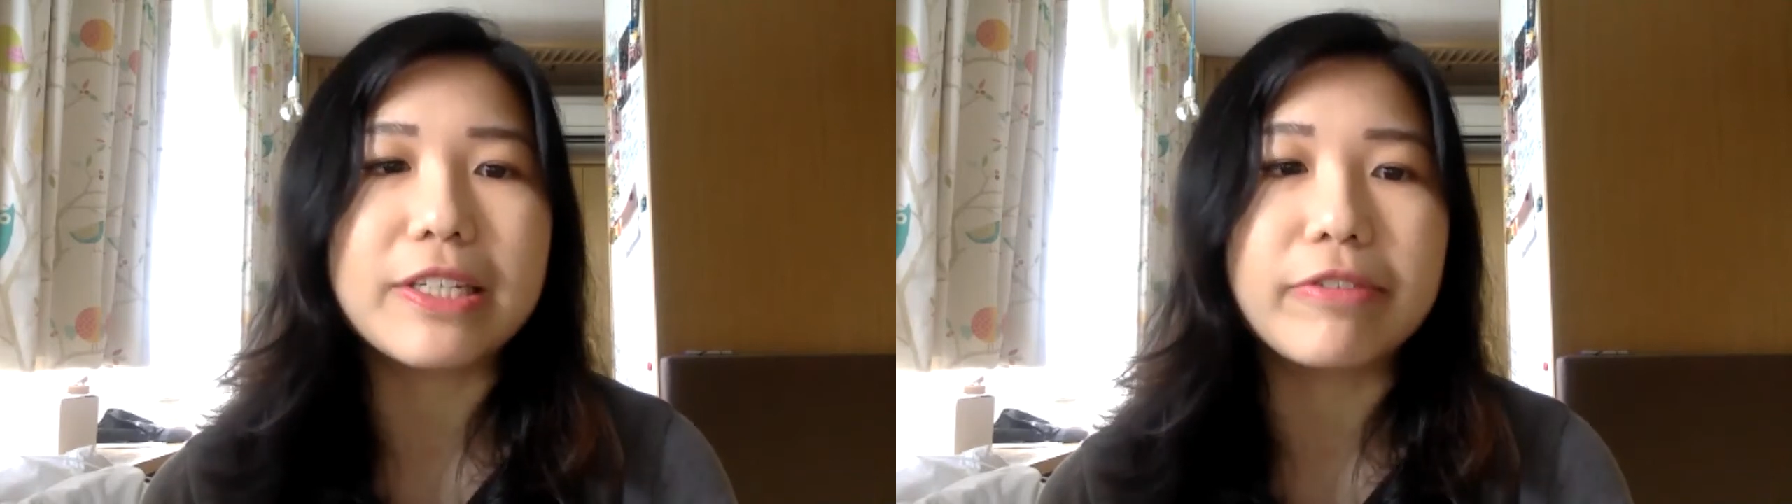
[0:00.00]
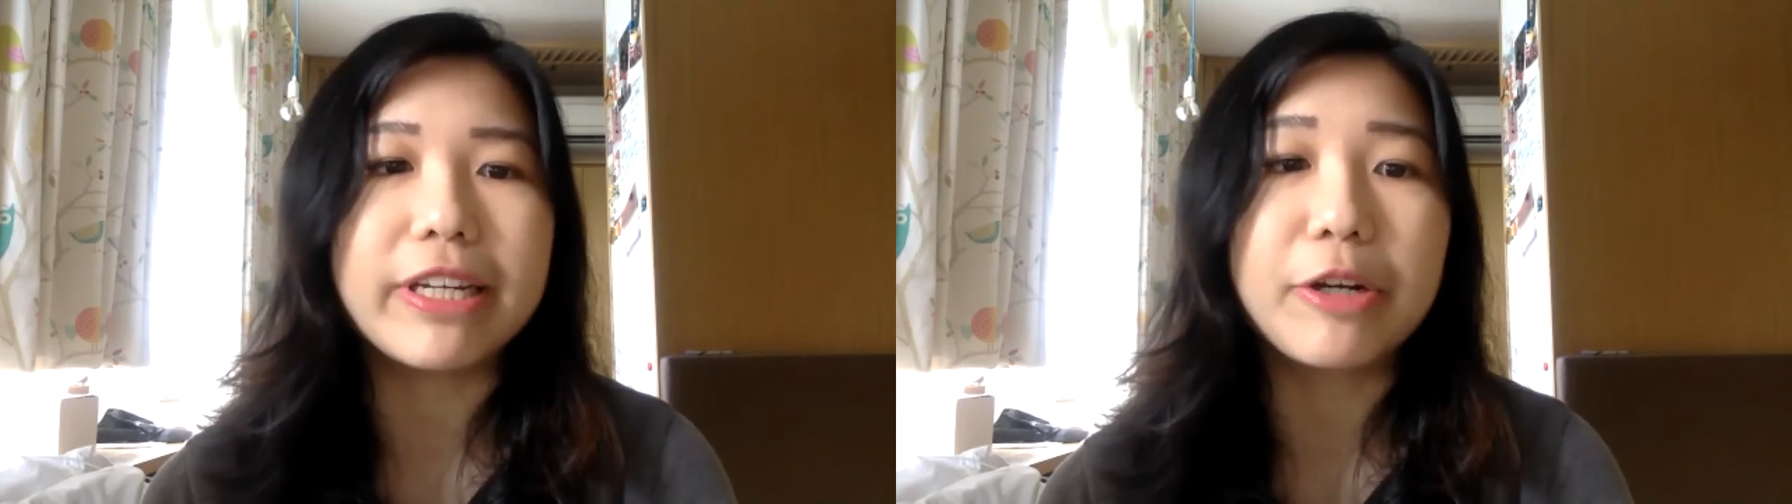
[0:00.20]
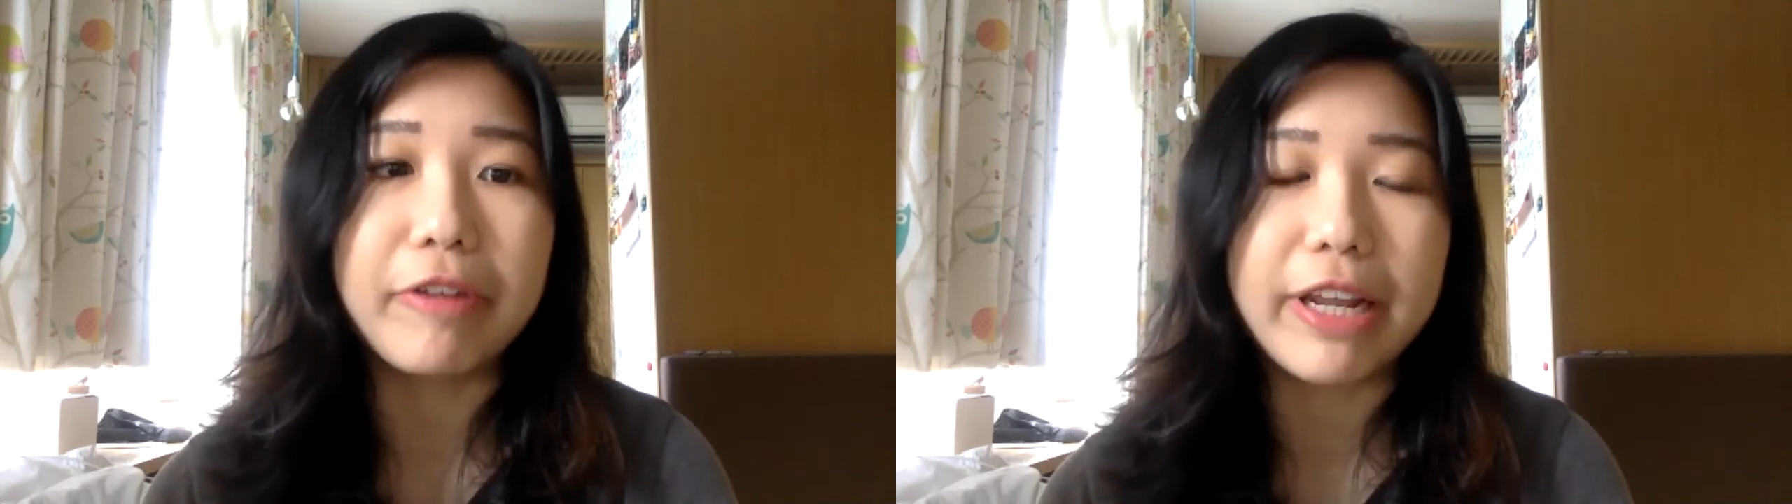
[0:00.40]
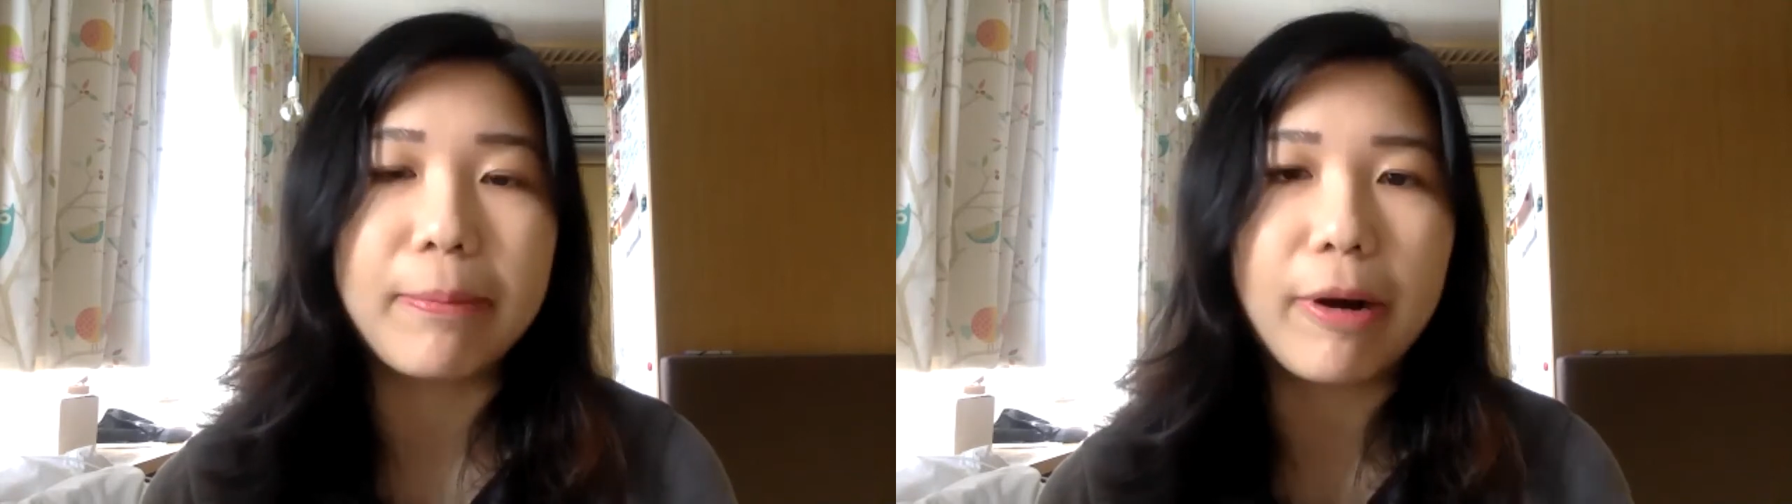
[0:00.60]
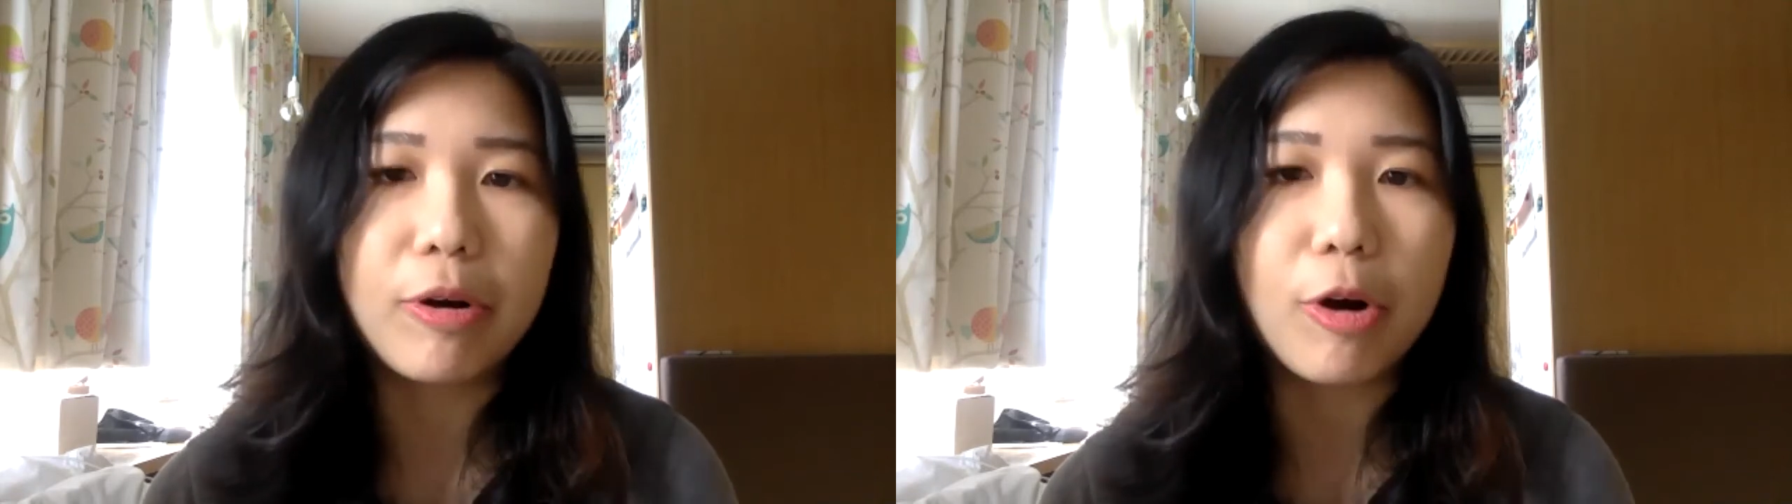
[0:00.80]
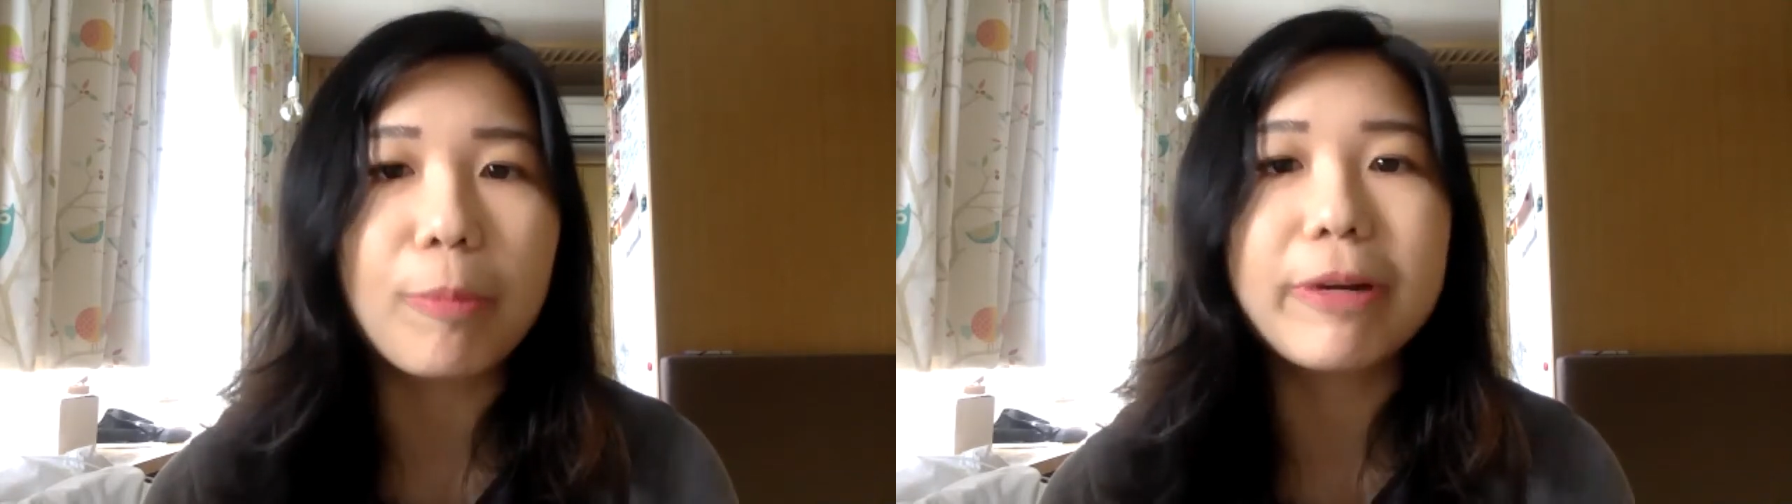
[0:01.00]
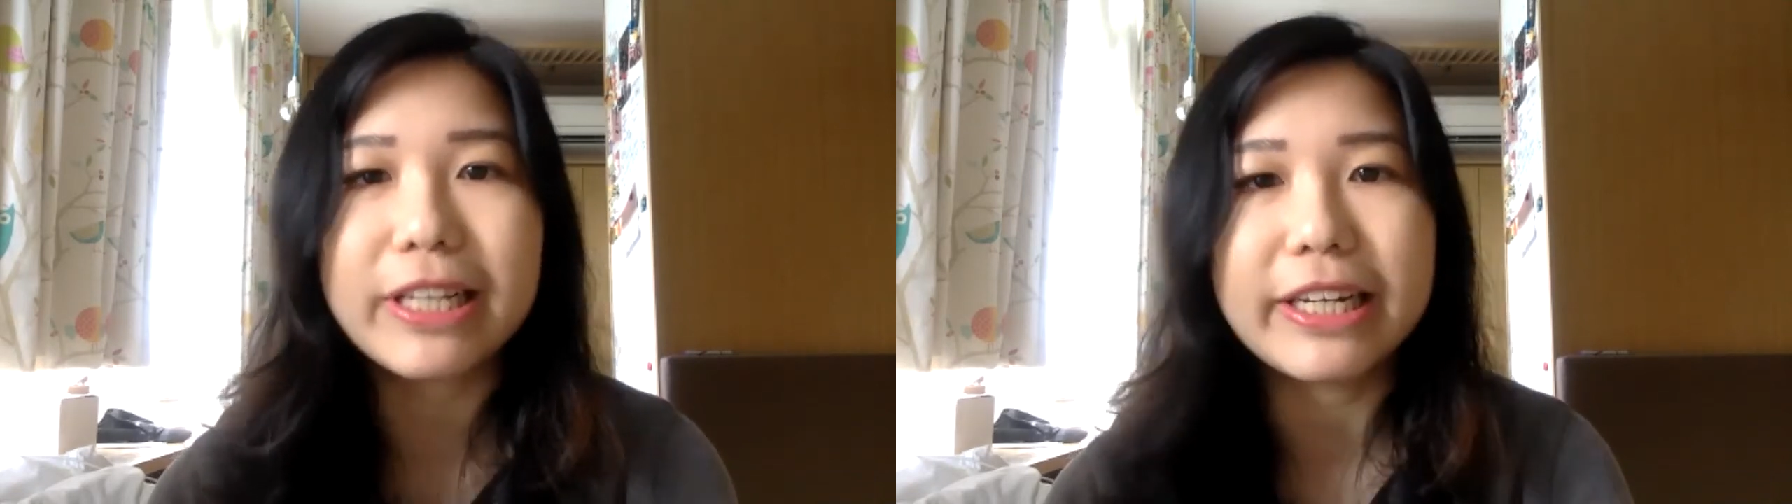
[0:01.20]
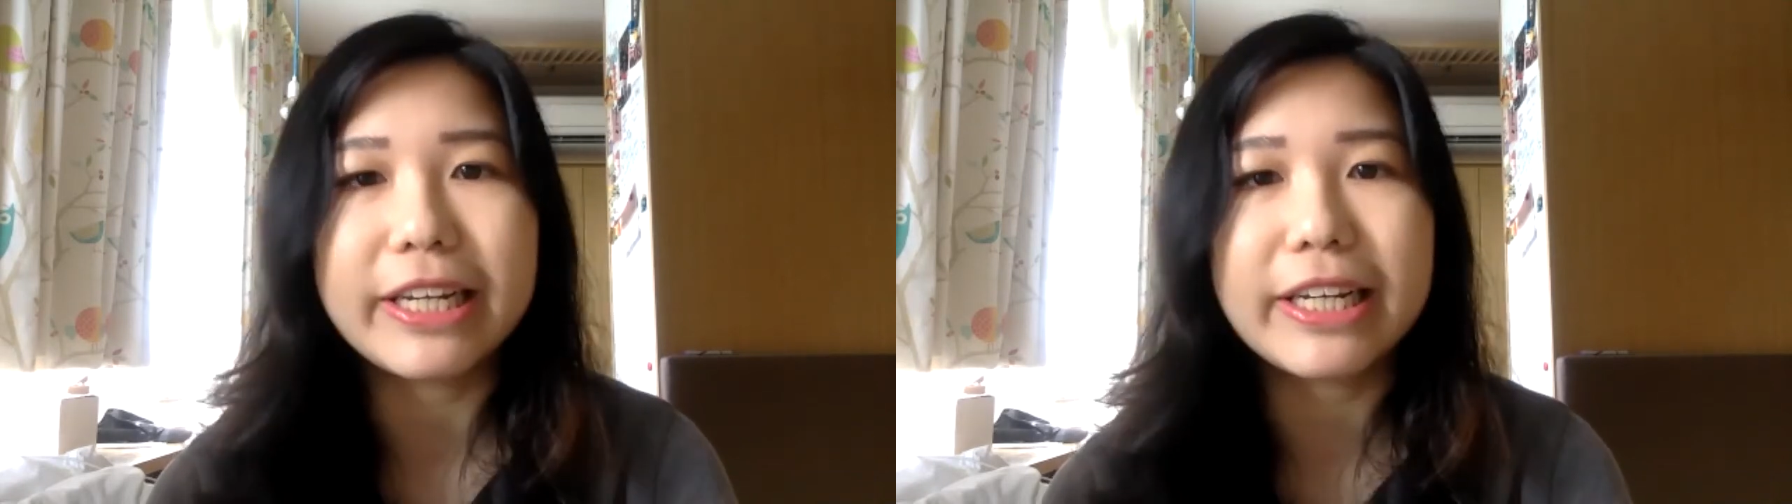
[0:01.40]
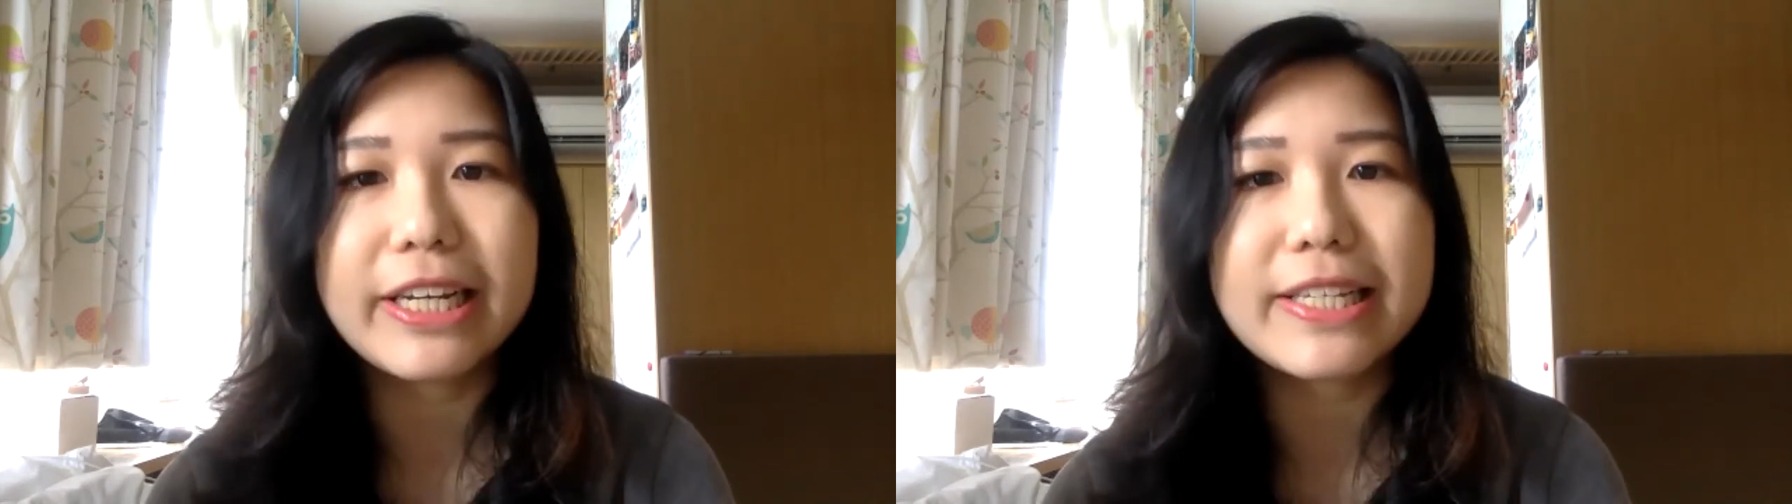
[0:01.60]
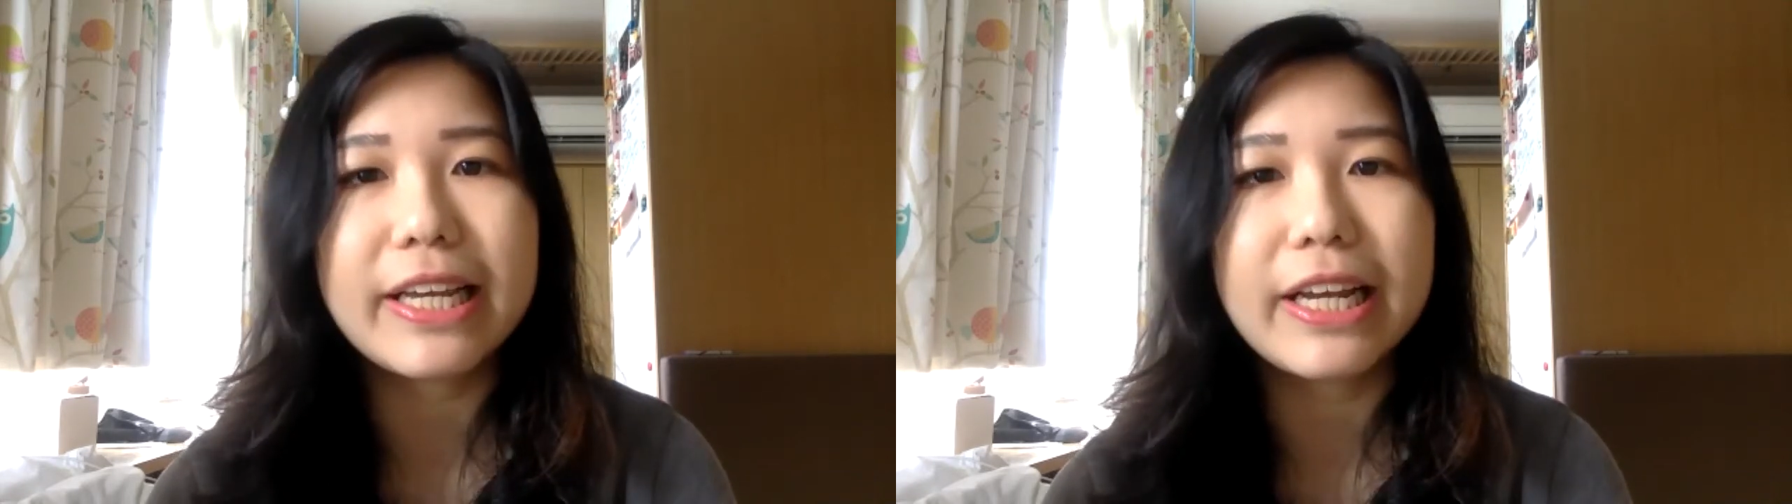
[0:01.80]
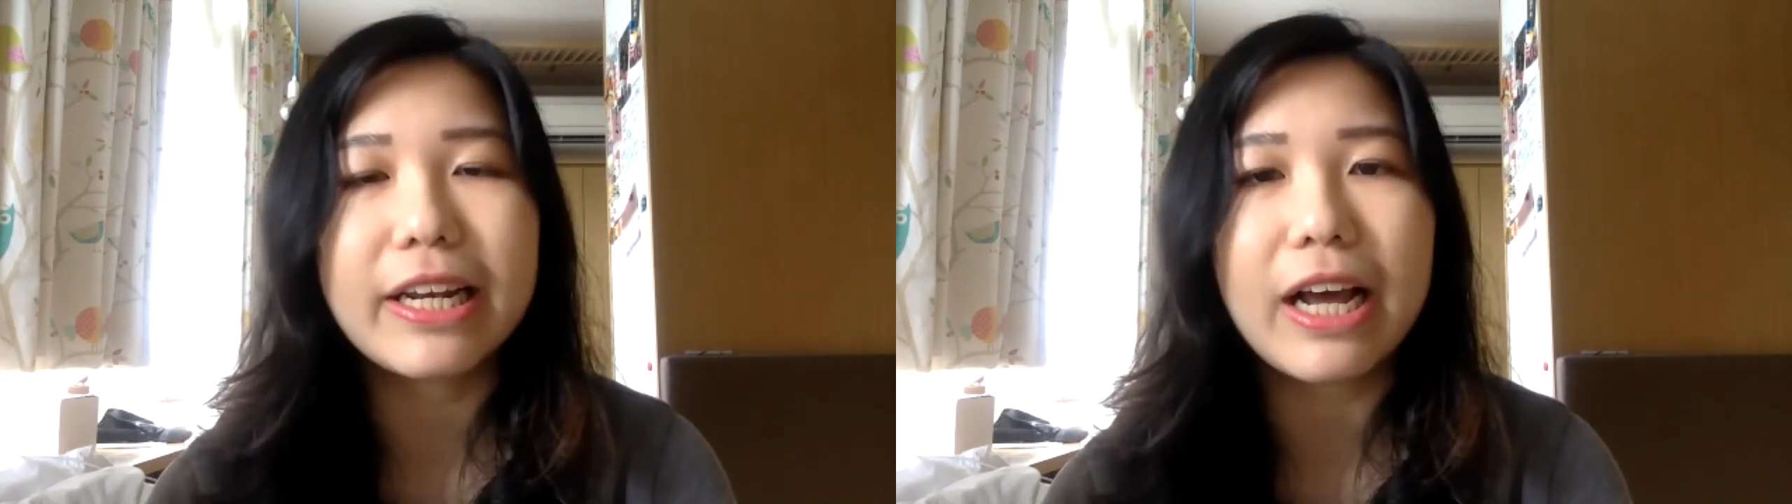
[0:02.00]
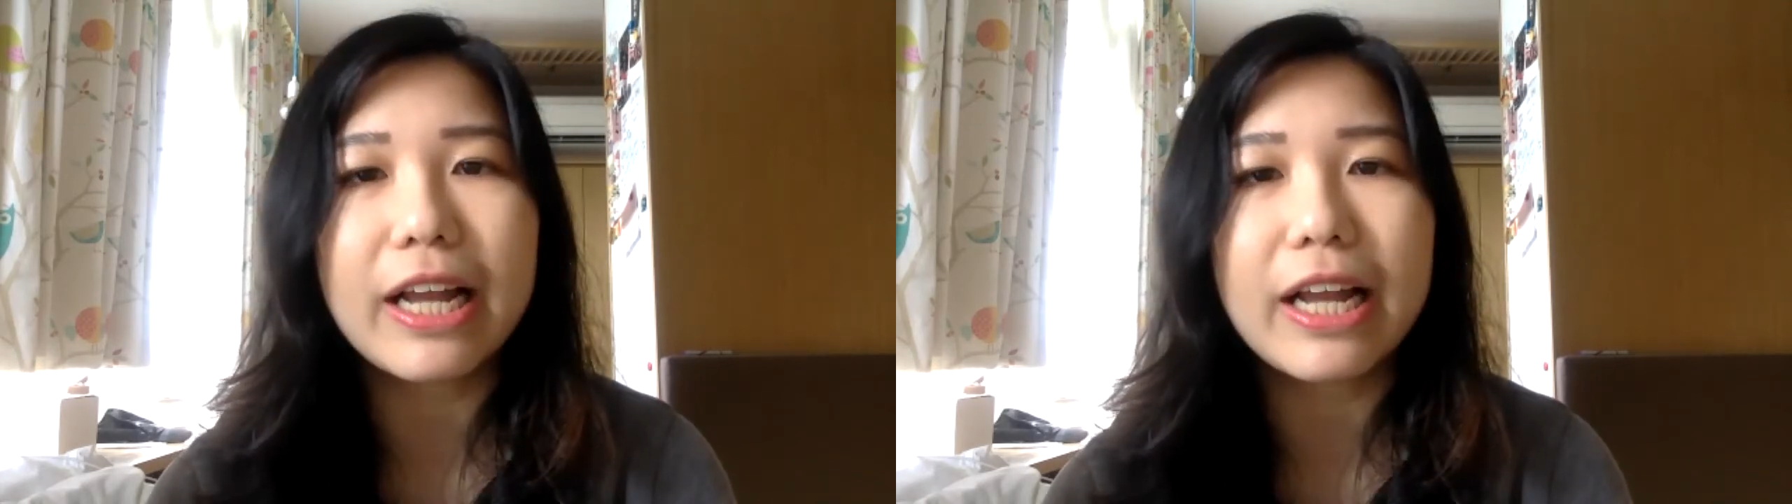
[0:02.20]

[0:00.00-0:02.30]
is really great about corporate clinic is that